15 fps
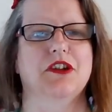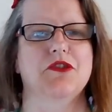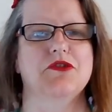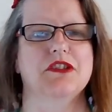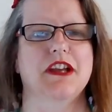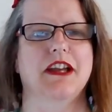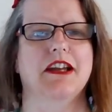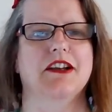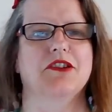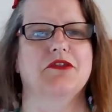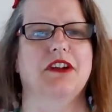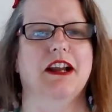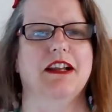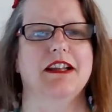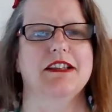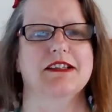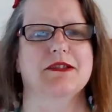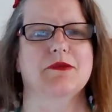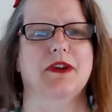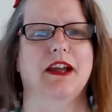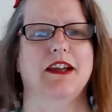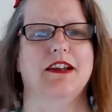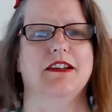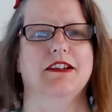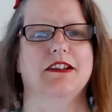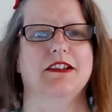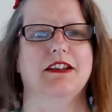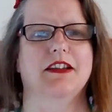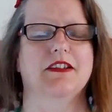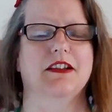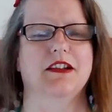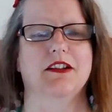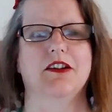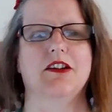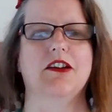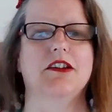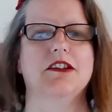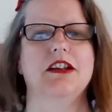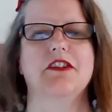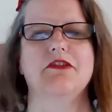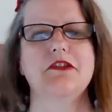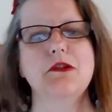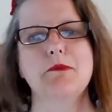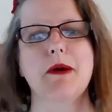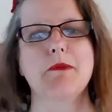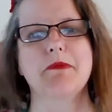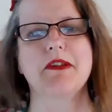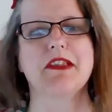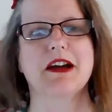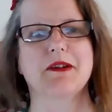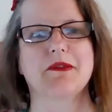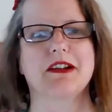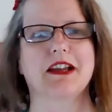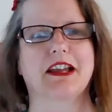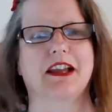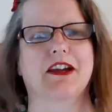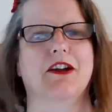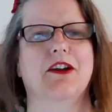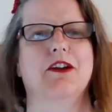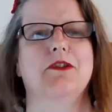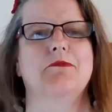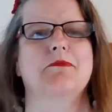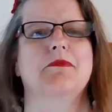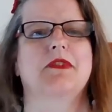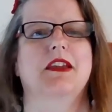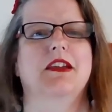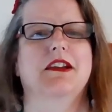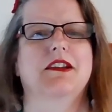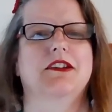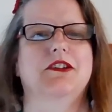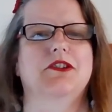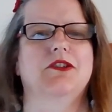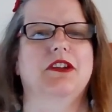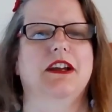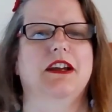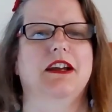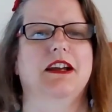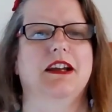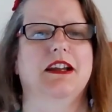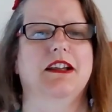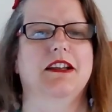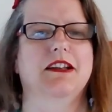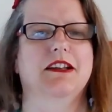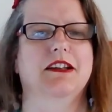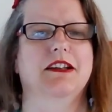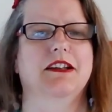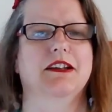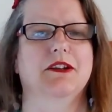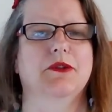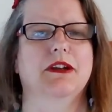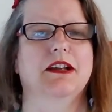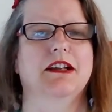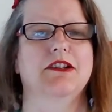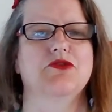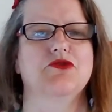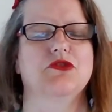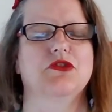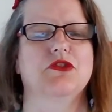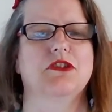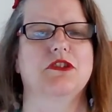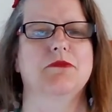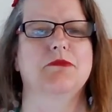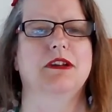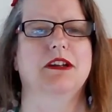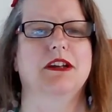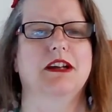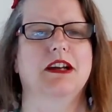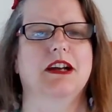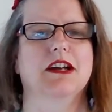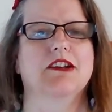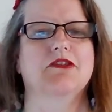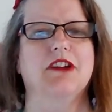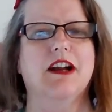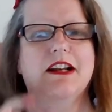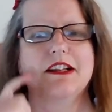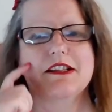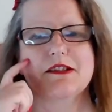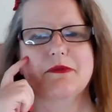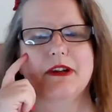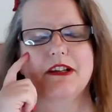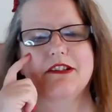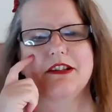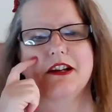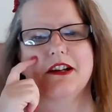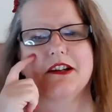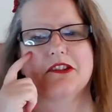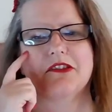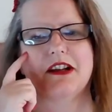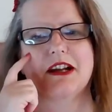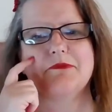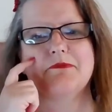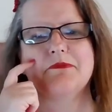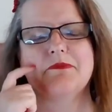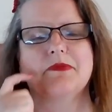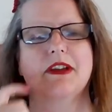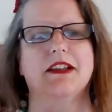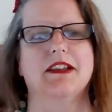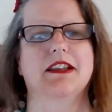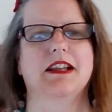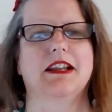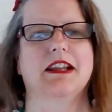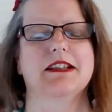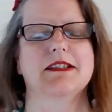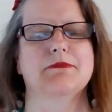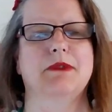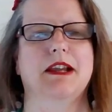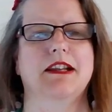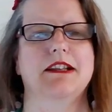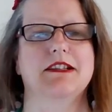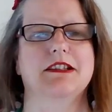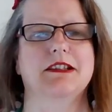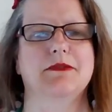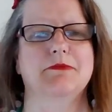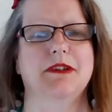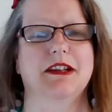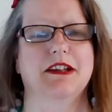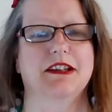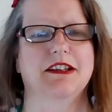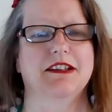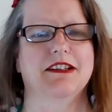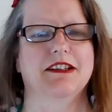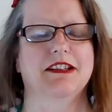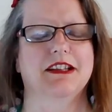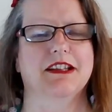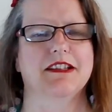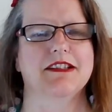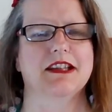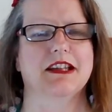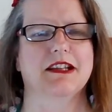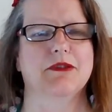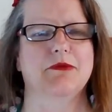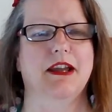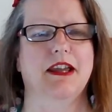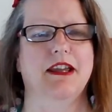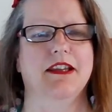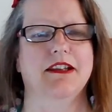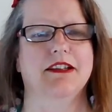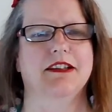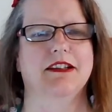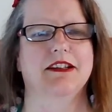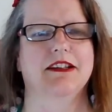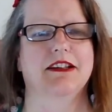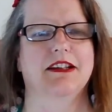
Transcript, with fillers: crochet a granny square? And then they're like, oh, I'll never remember that when I get home. You can quickly draw them a granny square diagram and then explain it to them and they can take it away